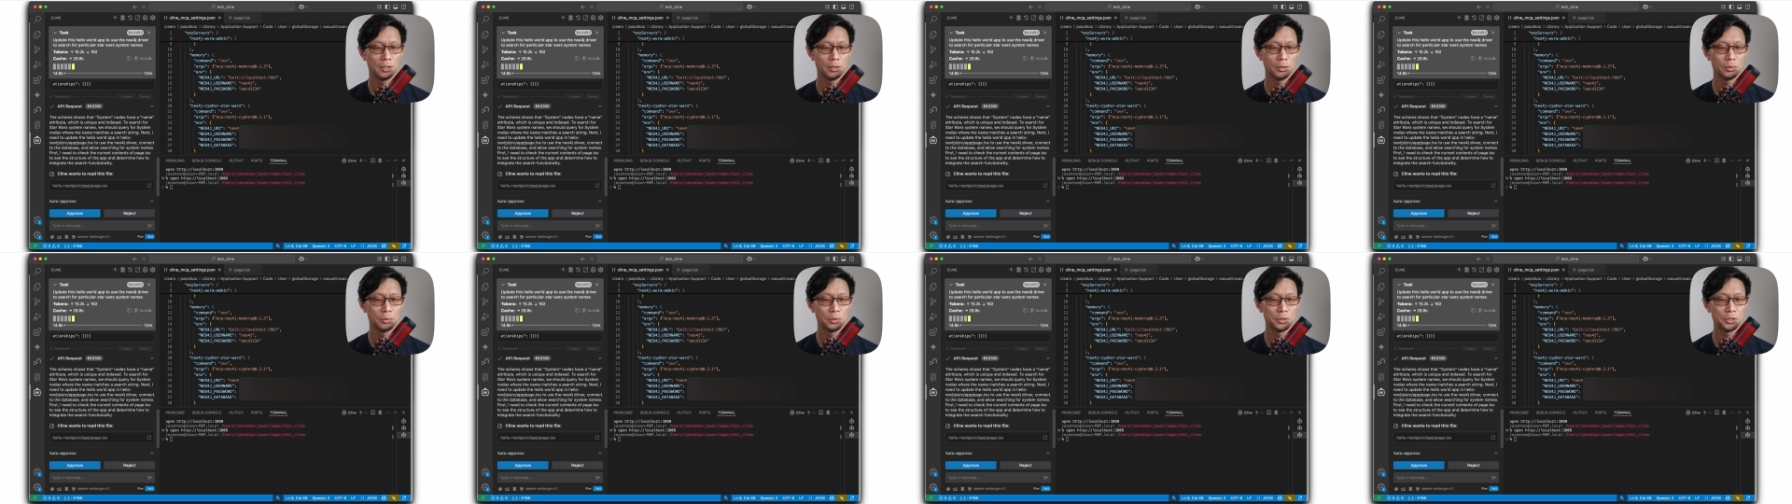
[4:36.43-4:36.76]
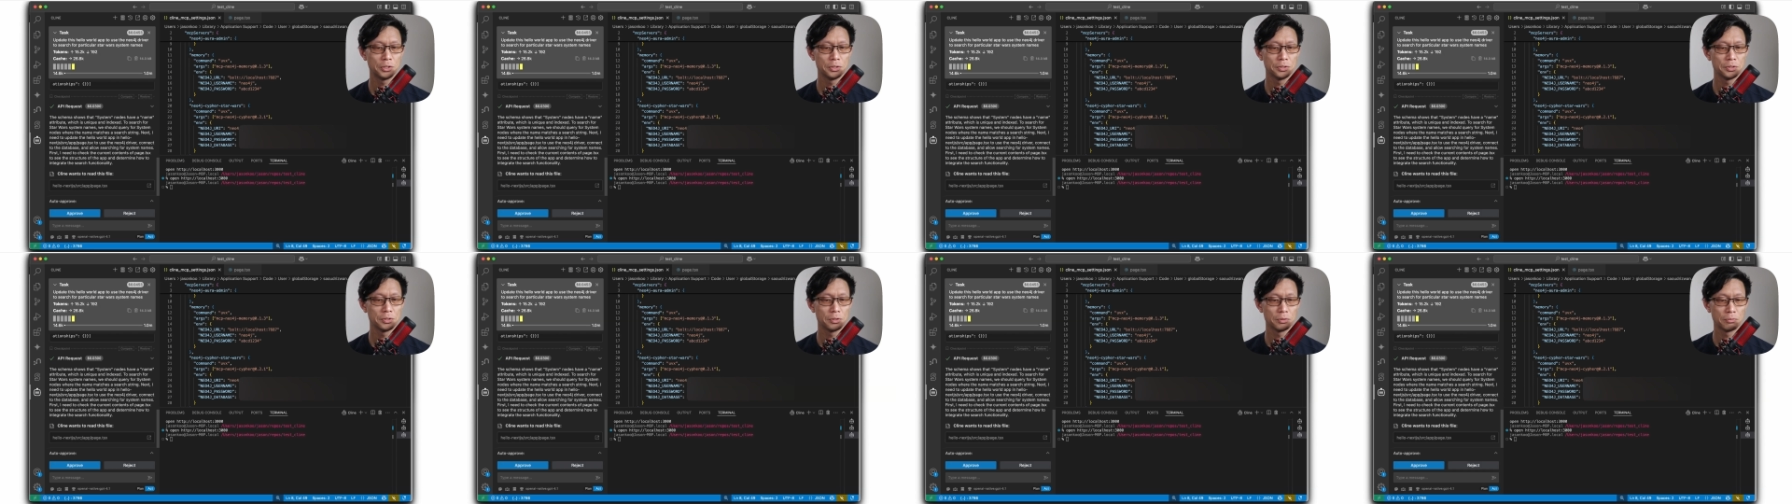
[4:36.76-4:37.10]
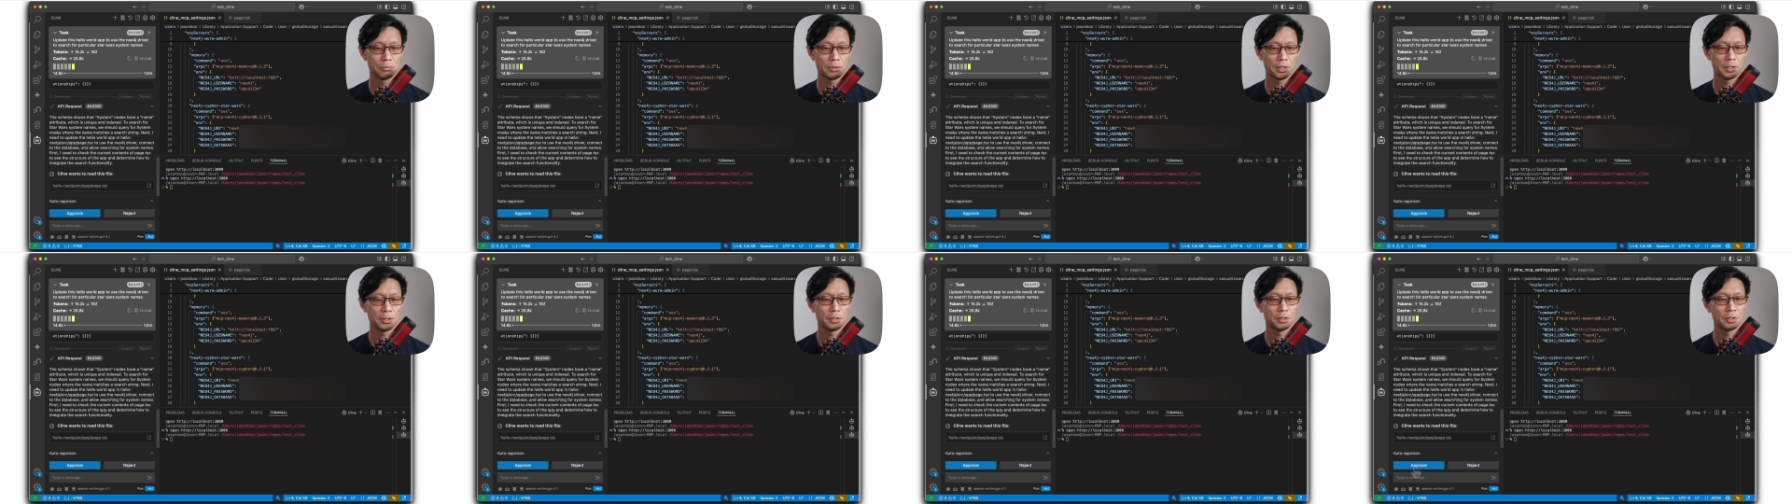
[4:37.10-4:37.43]
which is the
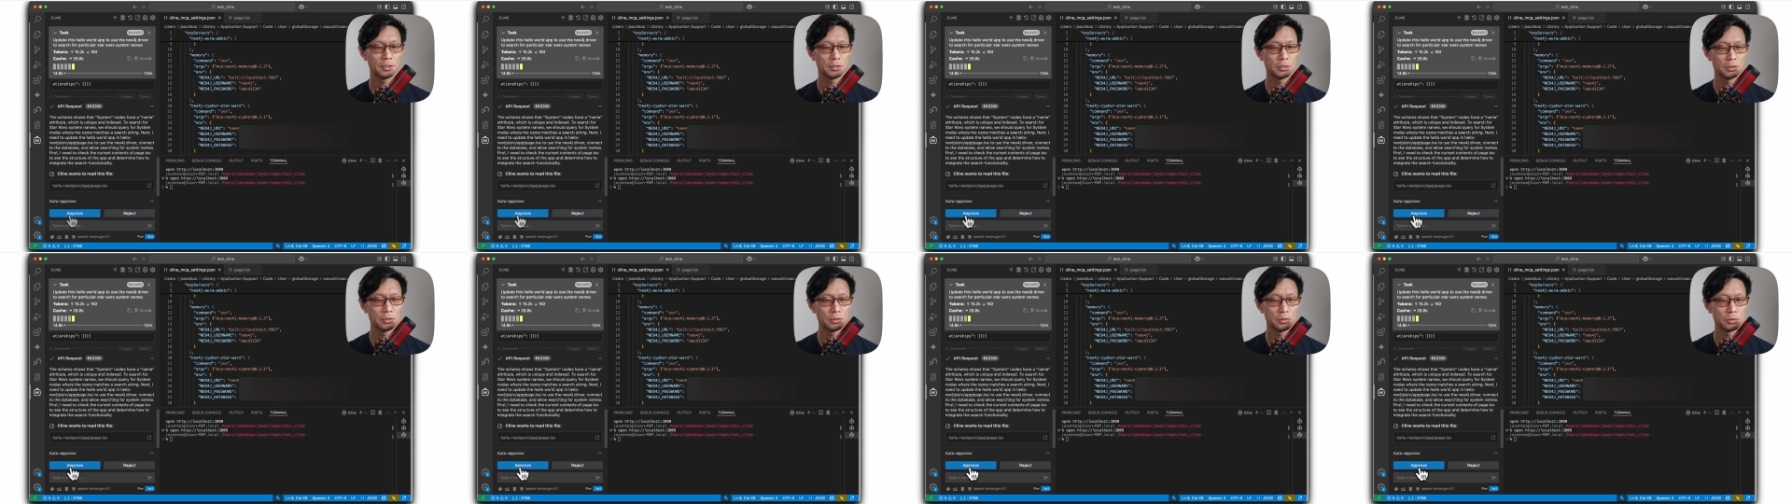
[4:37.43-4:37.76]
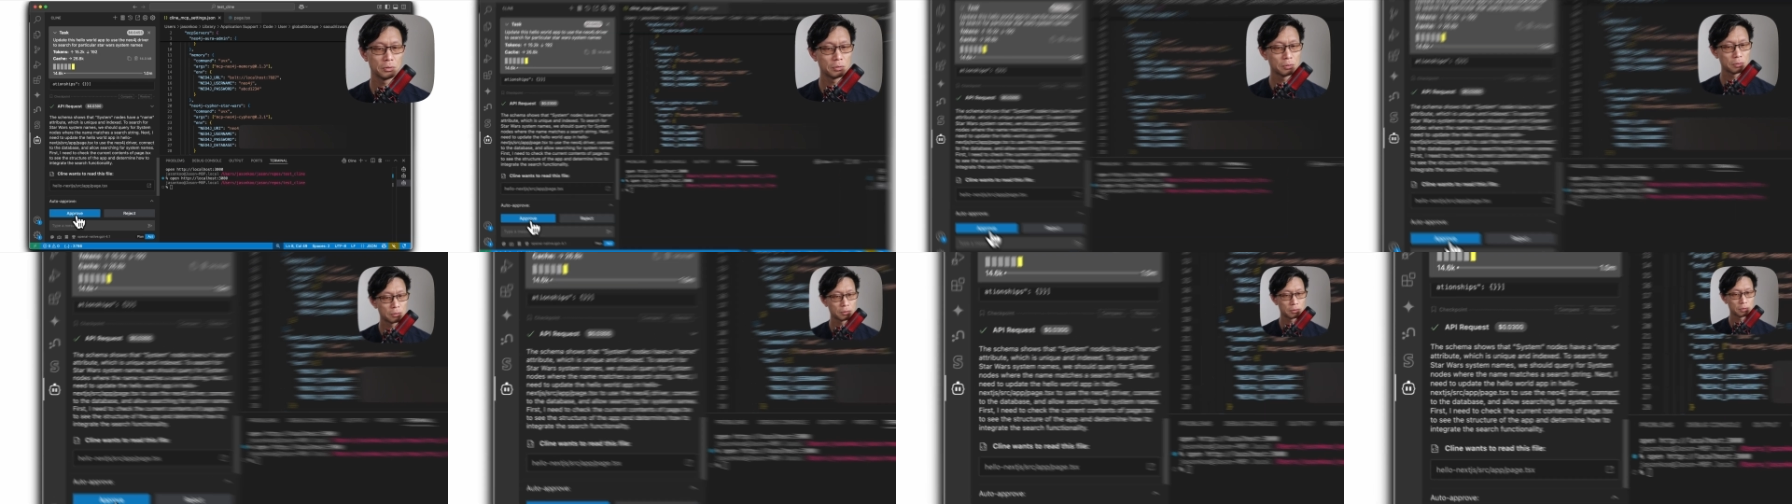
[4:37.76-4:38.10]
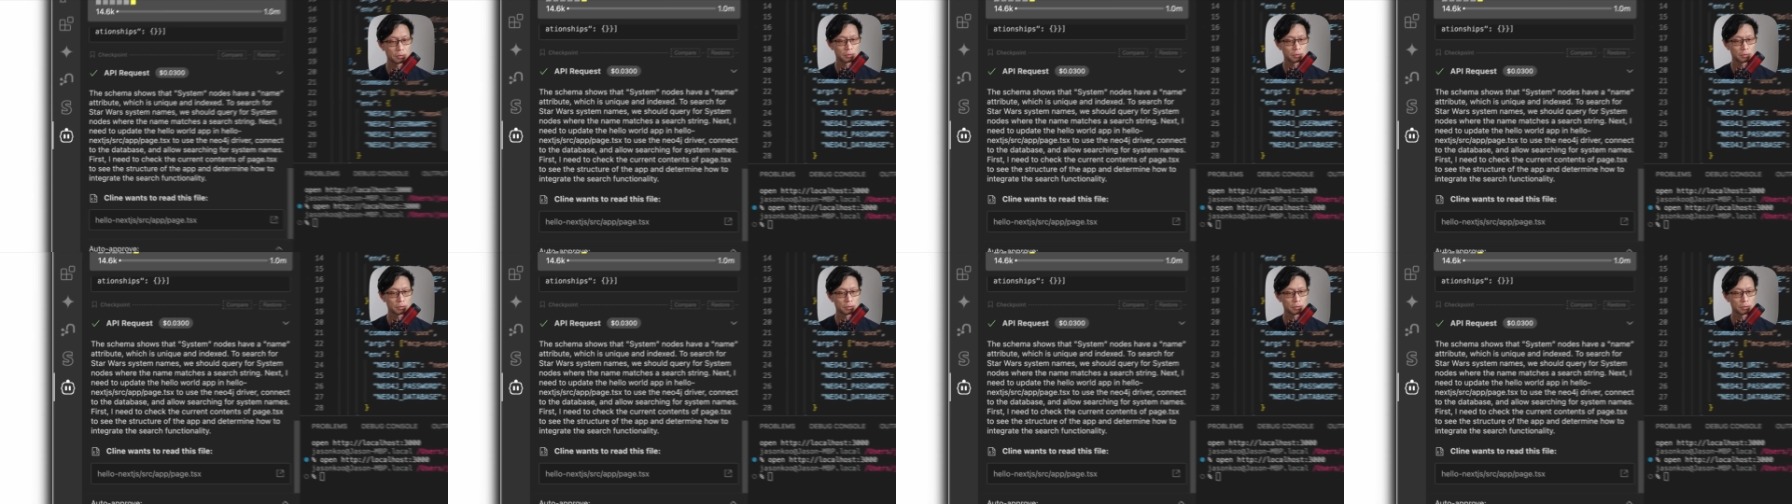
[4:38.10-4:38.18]
right thing to do.